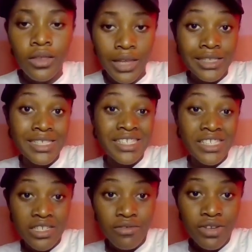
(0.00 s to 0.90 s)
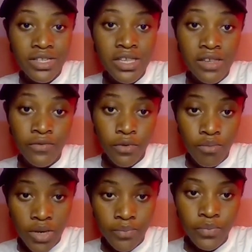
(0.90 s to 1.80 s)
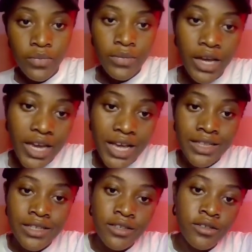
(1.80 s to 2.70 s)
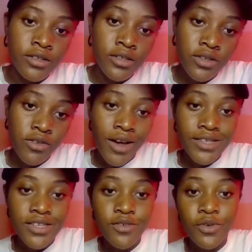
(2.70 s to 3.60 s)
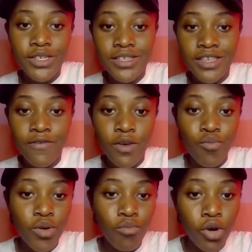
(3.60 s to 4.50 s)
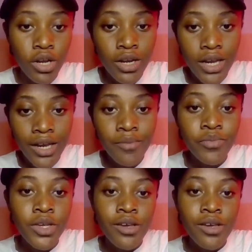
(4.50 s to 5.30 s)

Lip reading: that it's generating it for me. Now you are seeing what is giving me Monday.